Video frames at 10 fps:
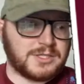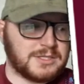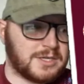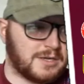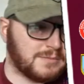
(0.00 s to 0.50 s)
in
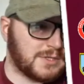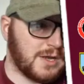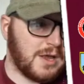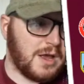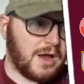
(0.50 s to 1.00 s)
terms
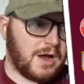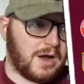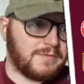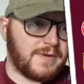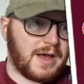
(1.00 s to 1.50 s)

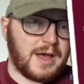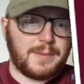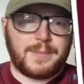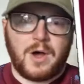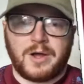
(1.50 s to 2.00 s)
of
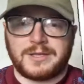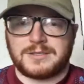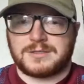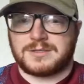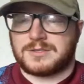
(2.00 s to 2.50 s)
points.